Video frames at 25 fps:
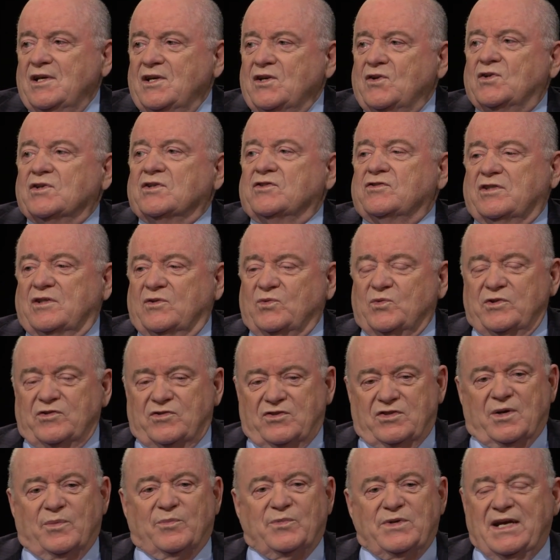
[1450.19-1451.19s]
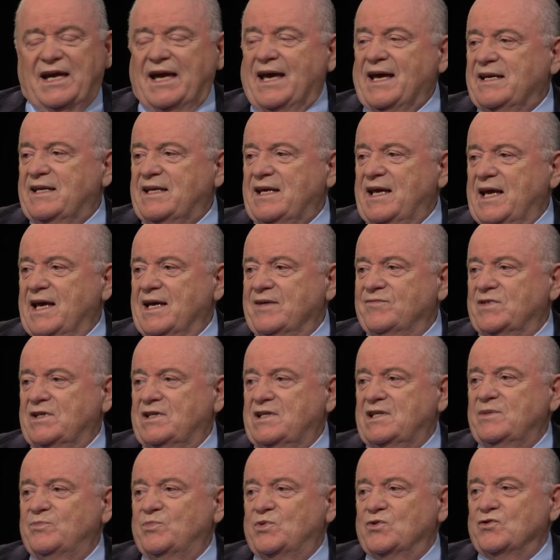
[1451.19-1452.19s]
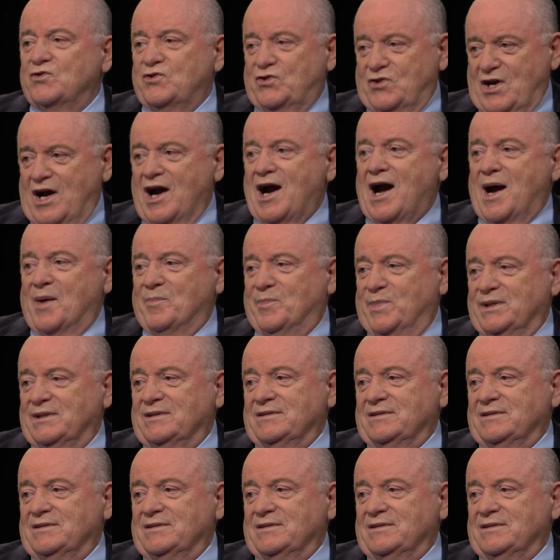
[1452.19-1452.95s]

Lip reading: because it was something you had to have to keep your job.